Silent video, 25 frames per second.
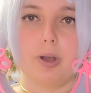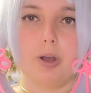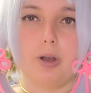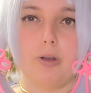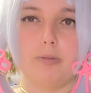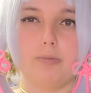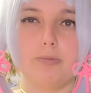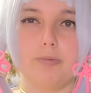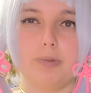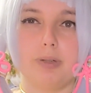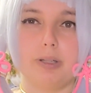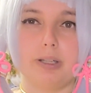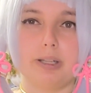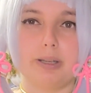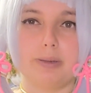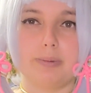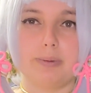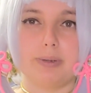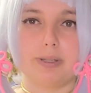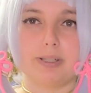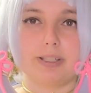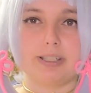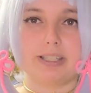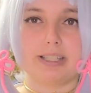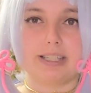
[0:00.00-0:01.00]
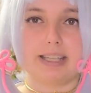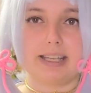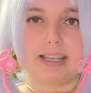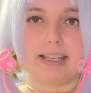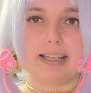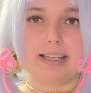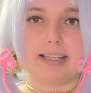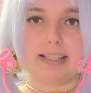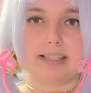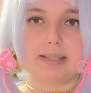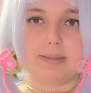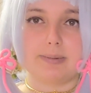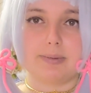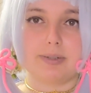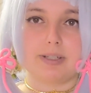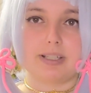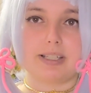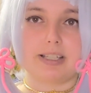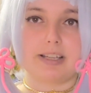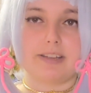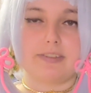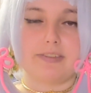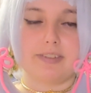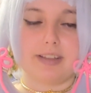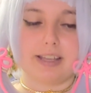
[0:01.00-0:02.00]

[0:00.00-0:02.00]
hopefully we'll see some more stuff